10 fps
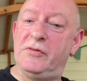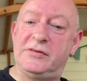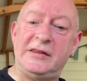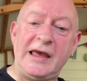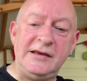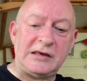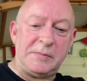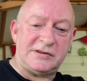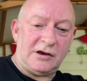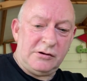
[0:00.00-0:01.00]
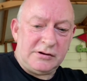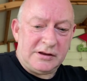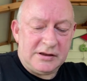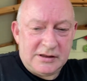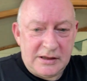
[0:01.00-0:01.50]
Today's episode
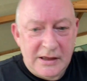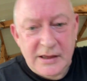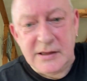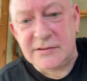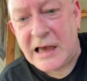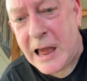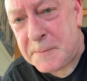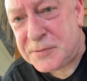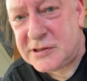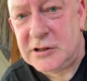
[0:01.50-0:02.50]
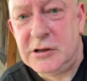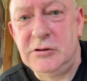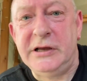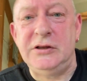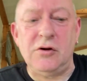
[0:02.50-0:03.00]
is
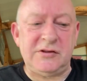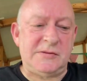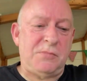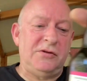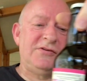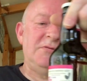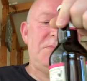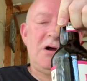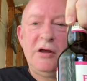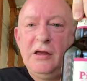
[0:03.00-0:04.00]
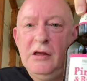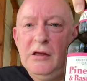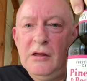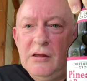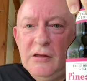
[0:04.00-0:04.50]
absolutely not sponsored by
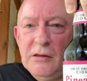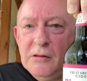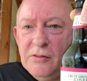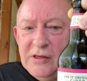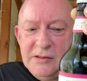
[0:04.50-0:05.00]
these